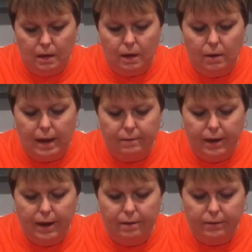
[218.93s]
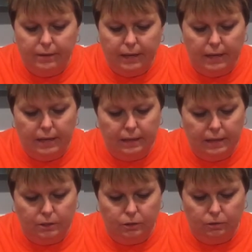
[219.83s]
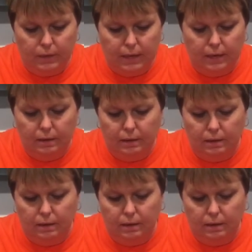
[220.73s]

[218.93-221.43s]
I'll have everything in it that you'll need.